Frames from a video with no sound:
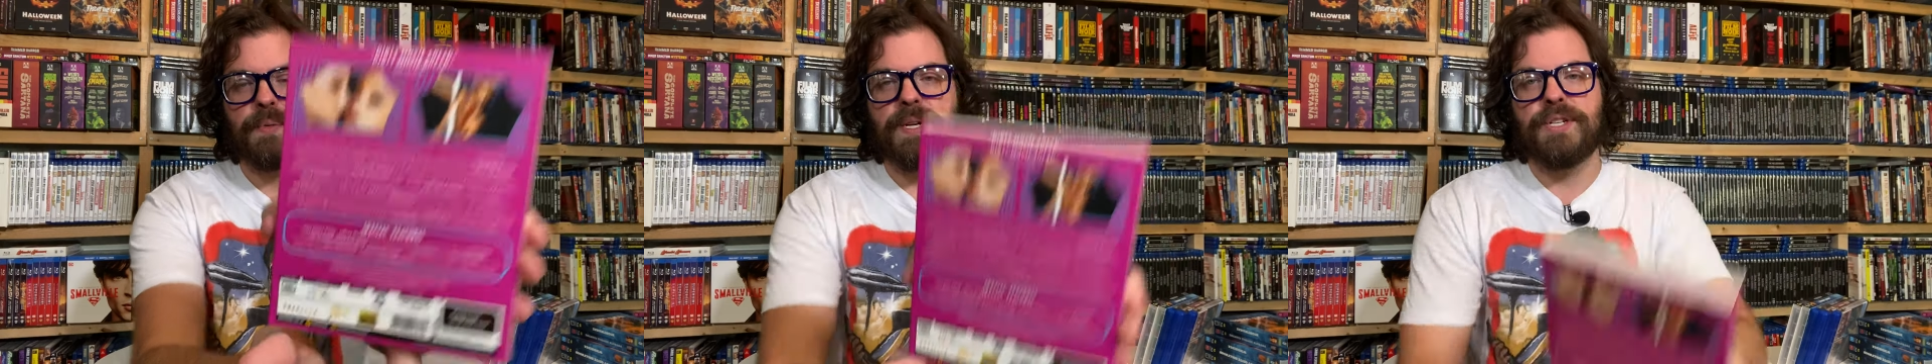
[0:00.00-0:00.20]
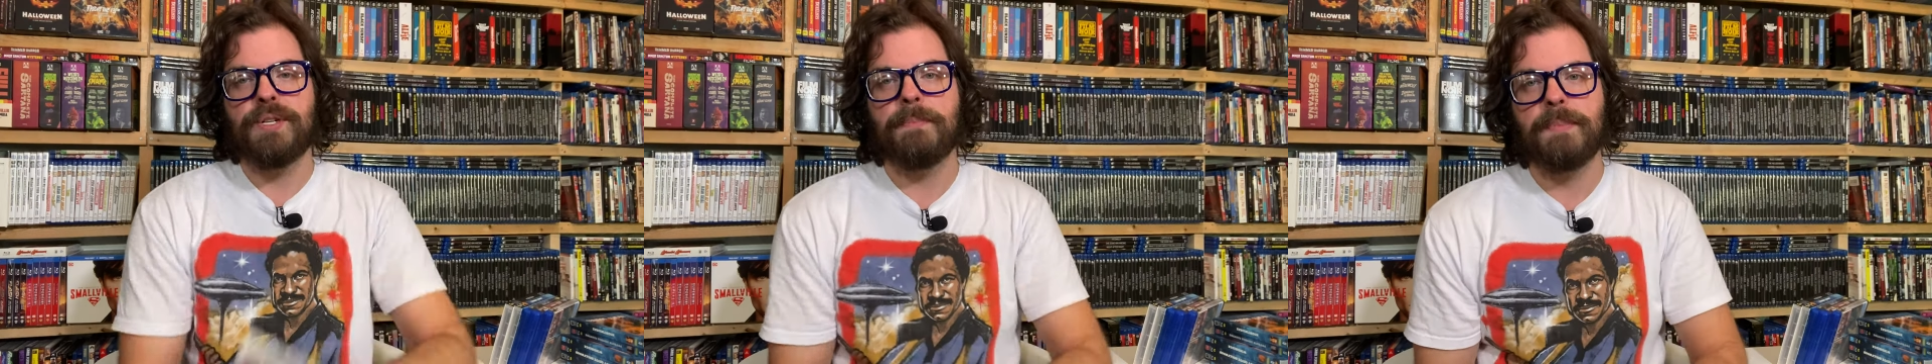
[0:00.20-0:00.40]

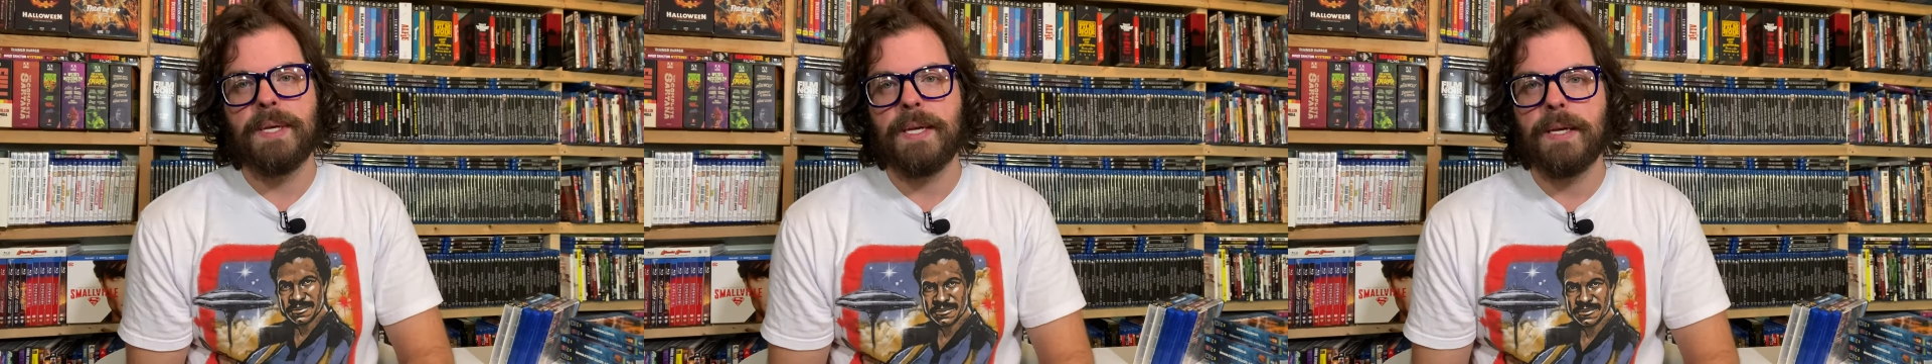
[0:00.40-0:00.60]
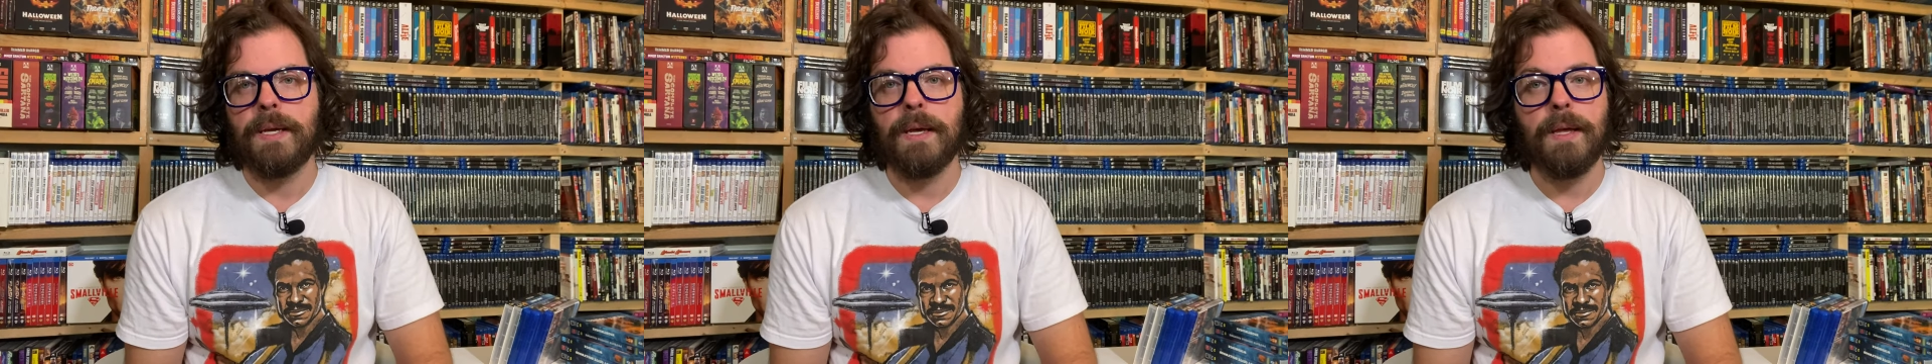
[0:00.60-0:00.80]
region
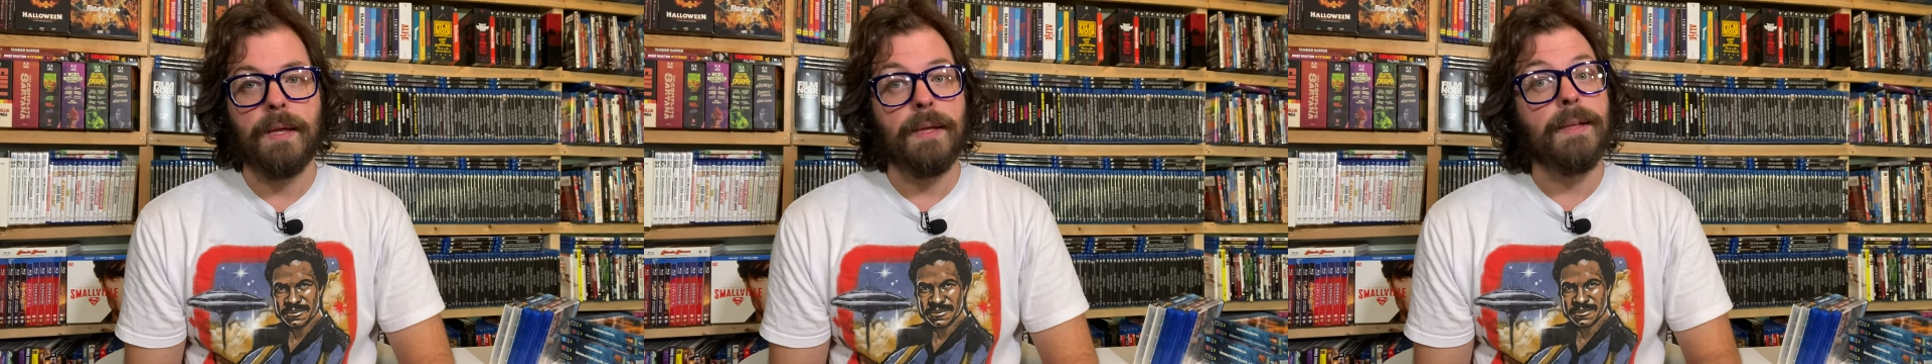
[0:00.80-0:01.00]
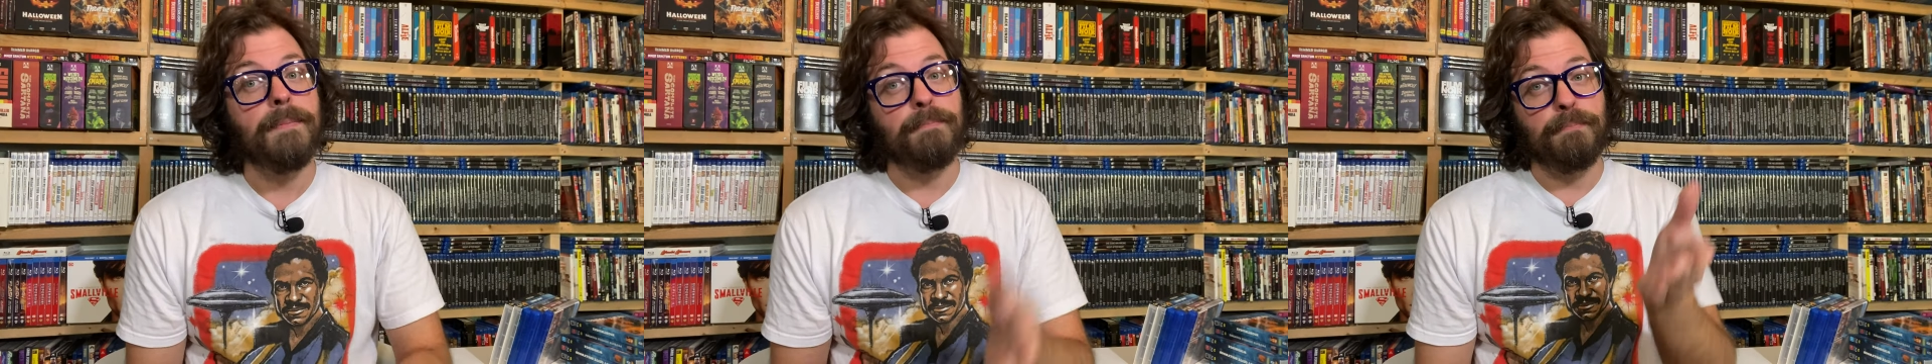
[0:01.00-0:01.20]
B,
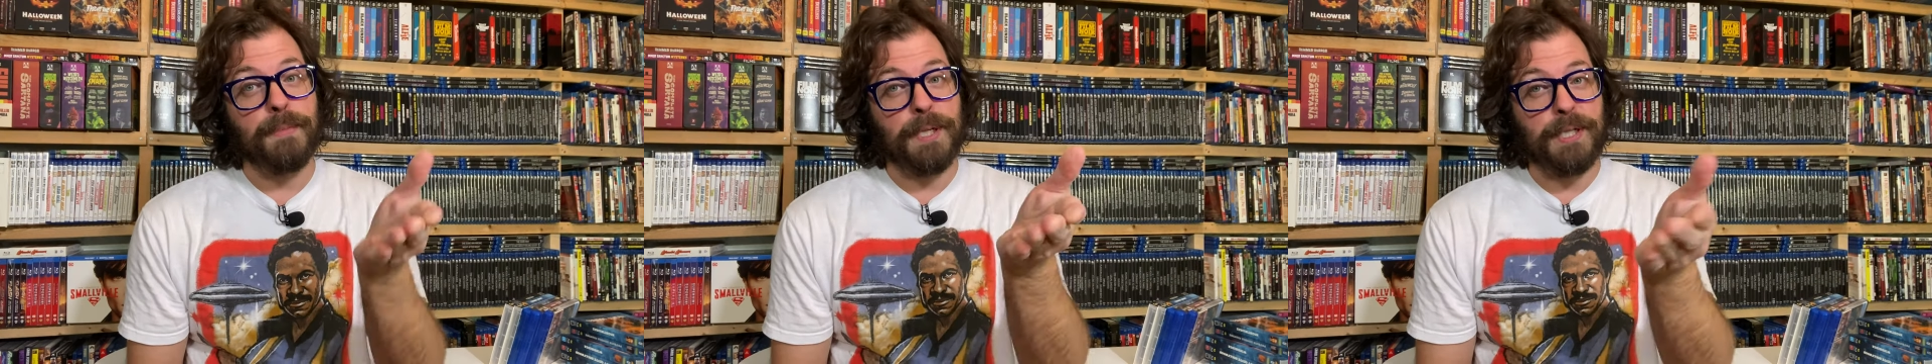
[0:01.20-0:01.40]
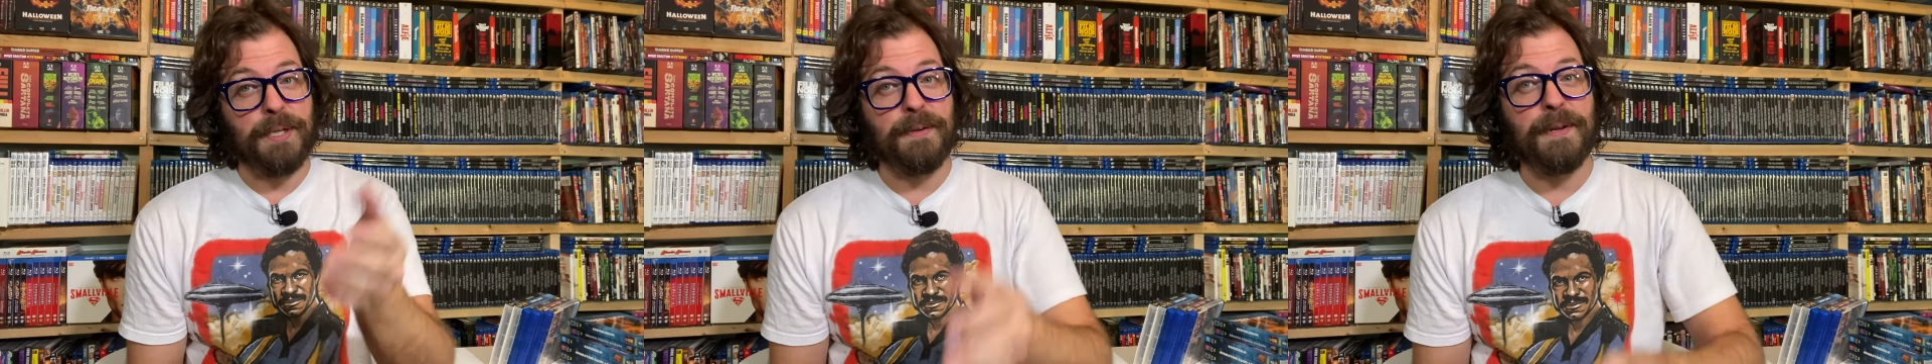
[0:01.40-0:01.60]

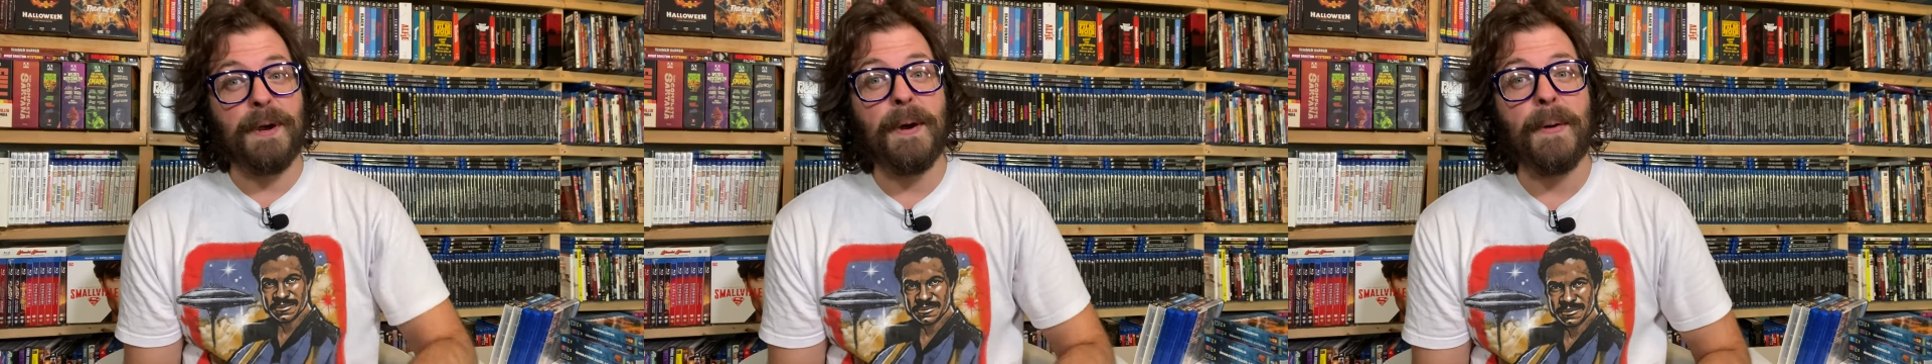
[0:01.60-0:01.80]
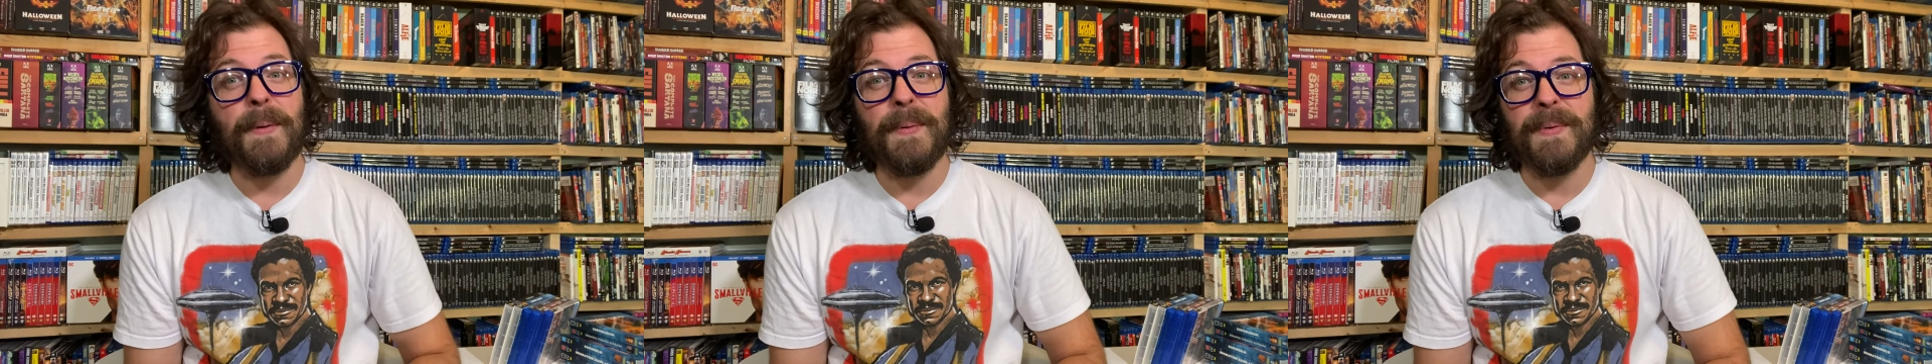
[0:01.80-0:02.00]
but you know